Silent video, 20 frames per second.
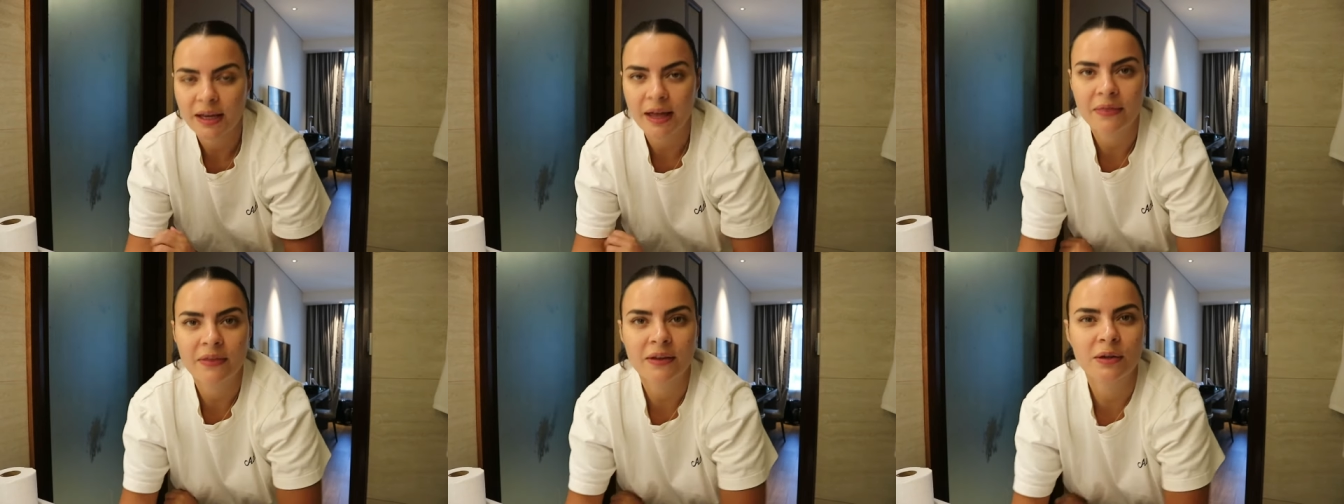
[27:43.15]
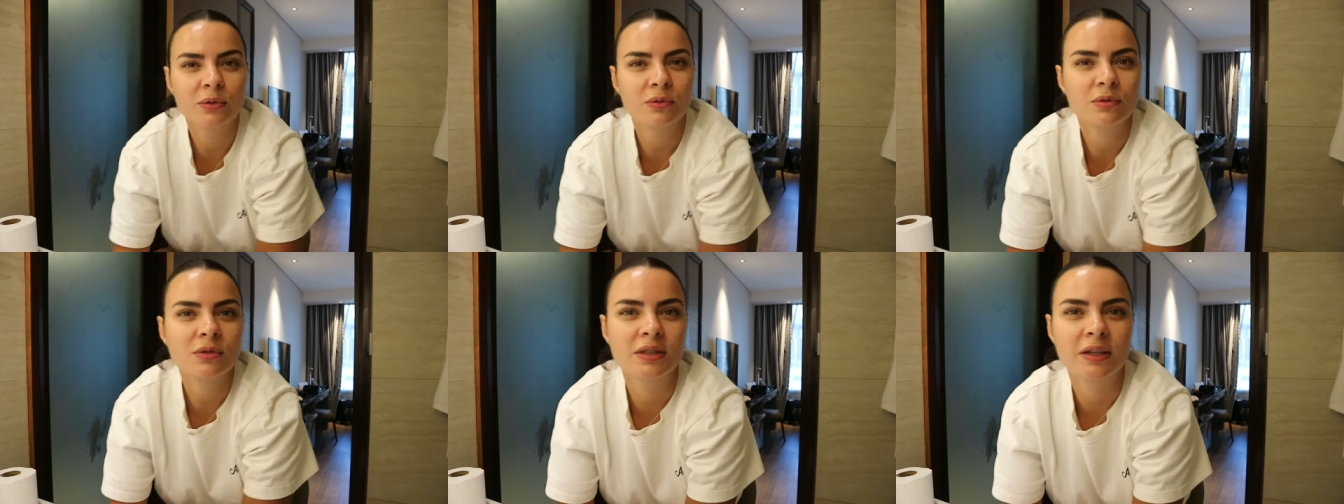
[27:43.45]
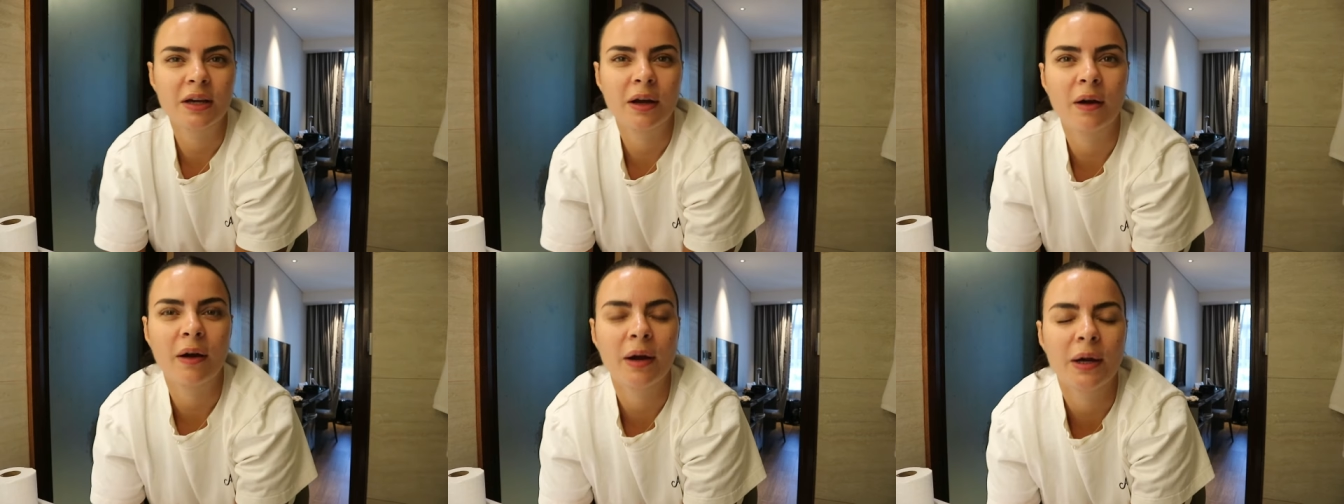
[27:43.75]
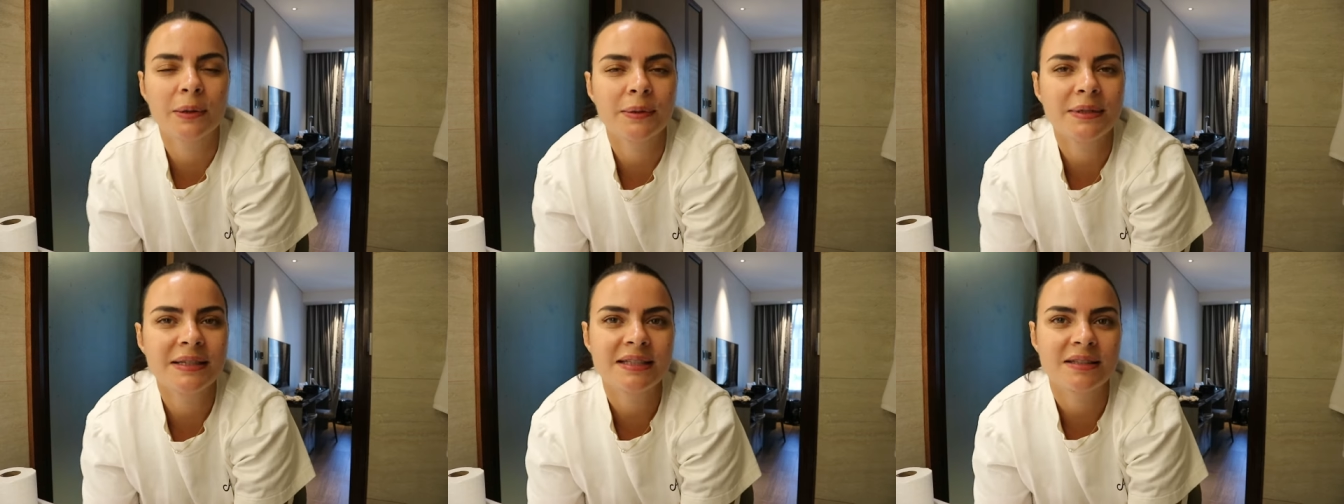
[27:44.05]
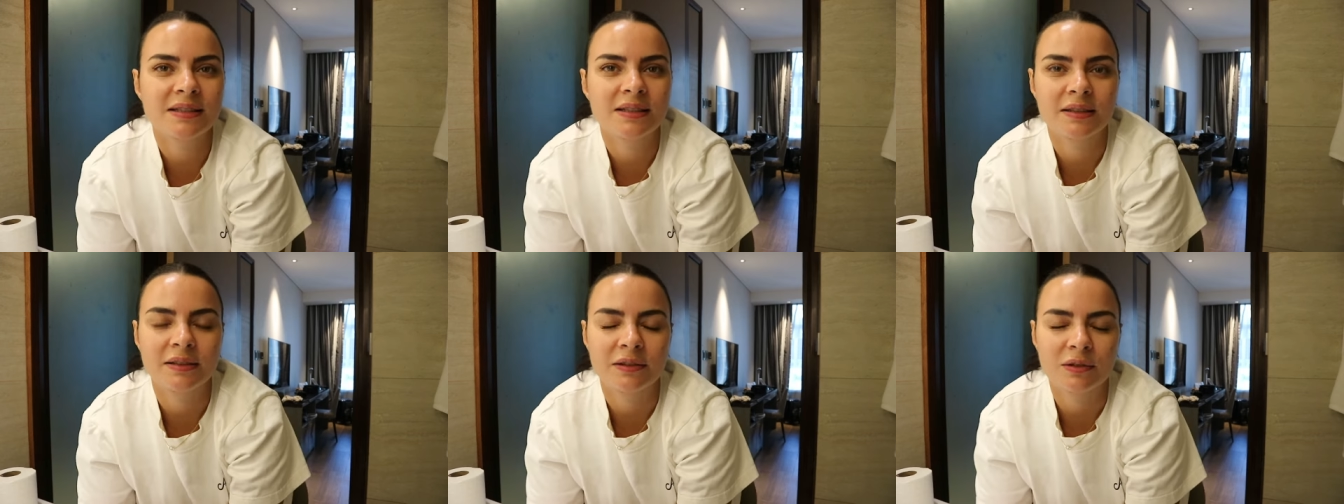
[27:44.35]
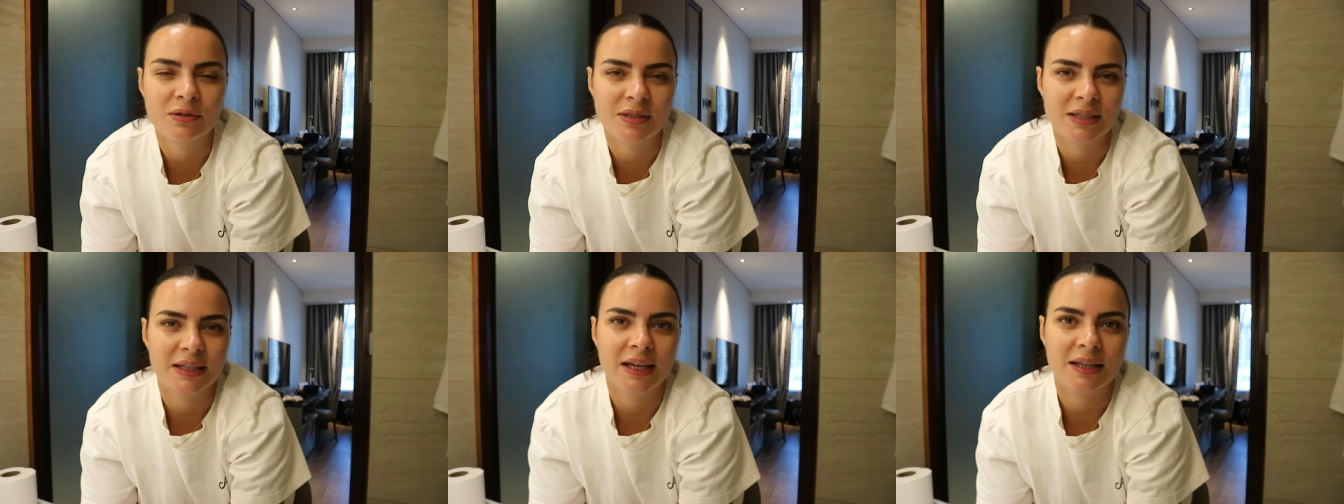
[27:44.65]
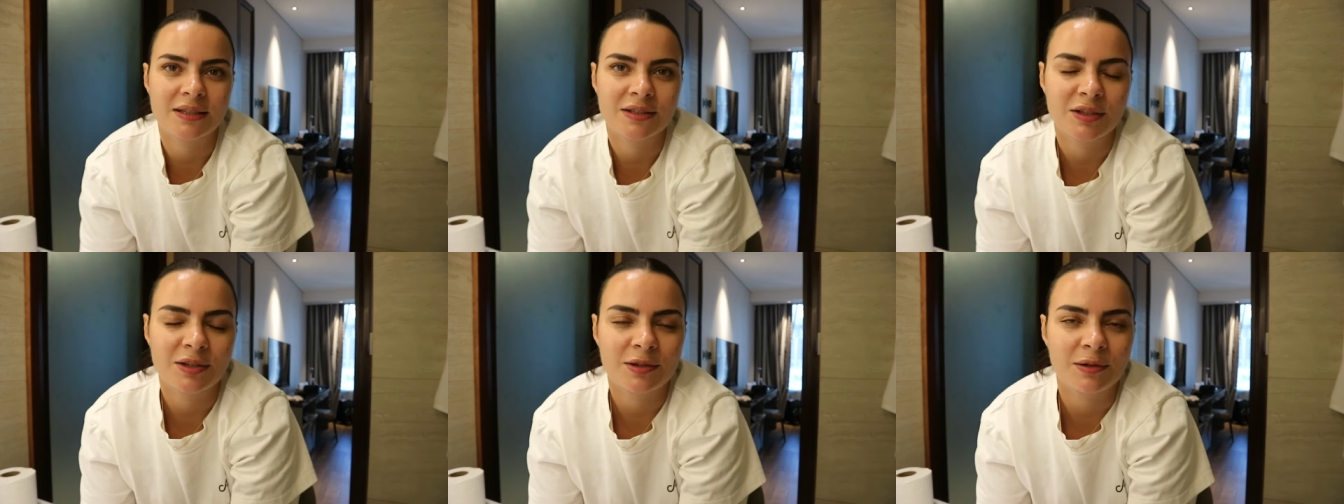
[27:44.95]
And then also, I always, not to
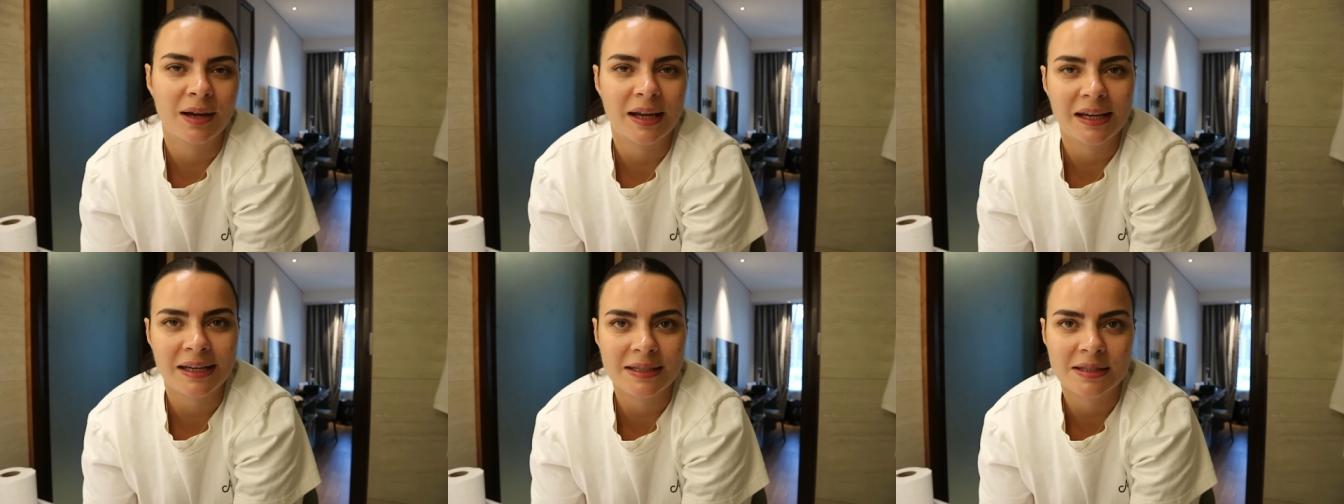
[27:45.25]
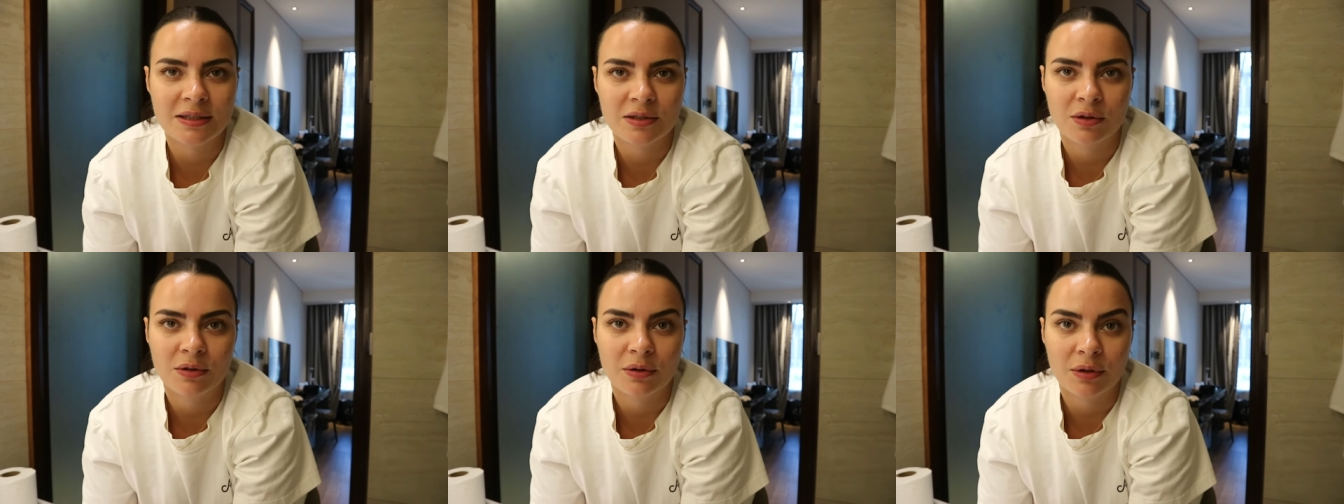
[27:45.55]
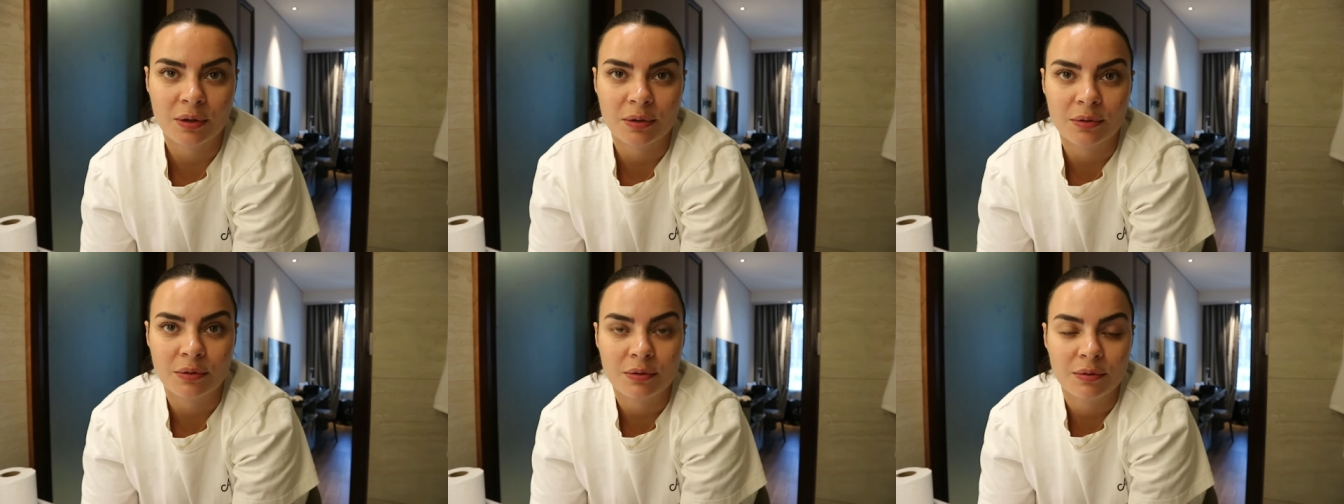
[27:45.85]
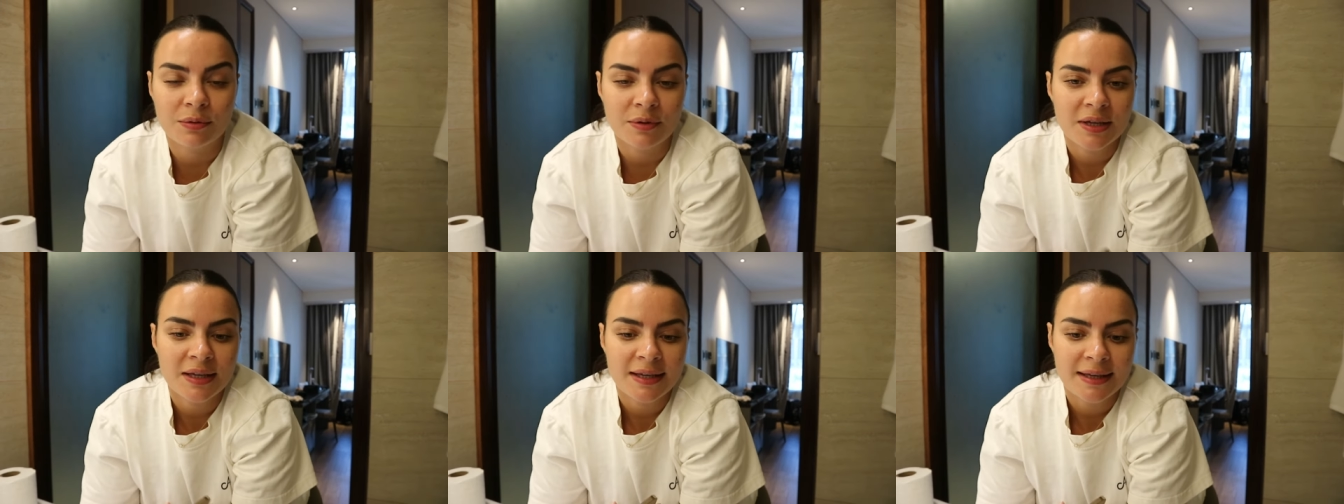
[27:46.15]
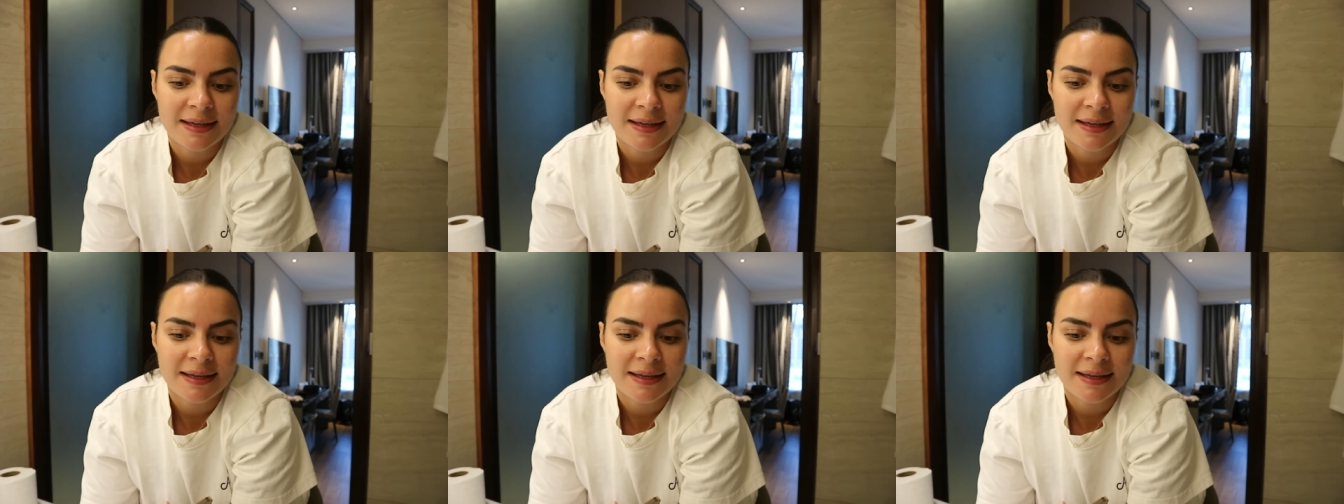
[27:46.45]
get too like historical,